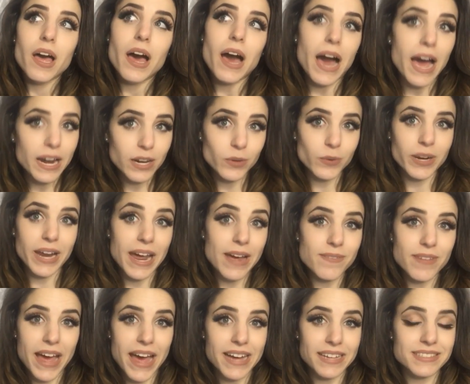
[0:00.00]
I don't
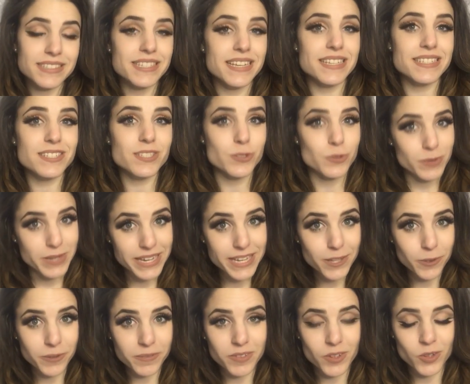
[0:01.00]
have access to
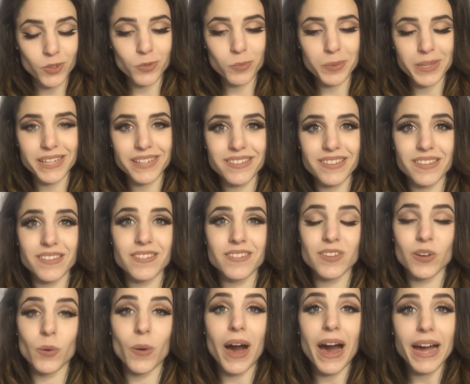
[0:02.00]
either of those places,
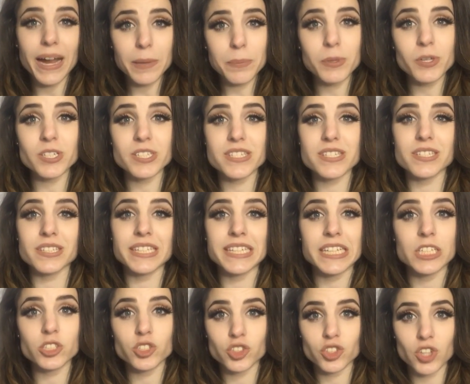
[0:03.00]
so I
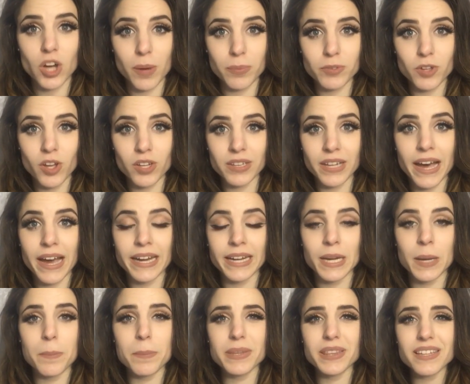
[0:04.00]
personally shopped online.
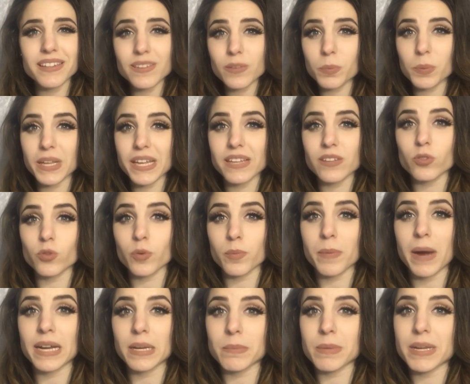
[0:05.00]
But this place
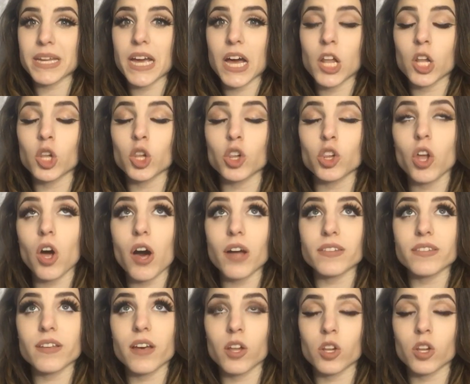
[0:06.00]
reminded me a lot of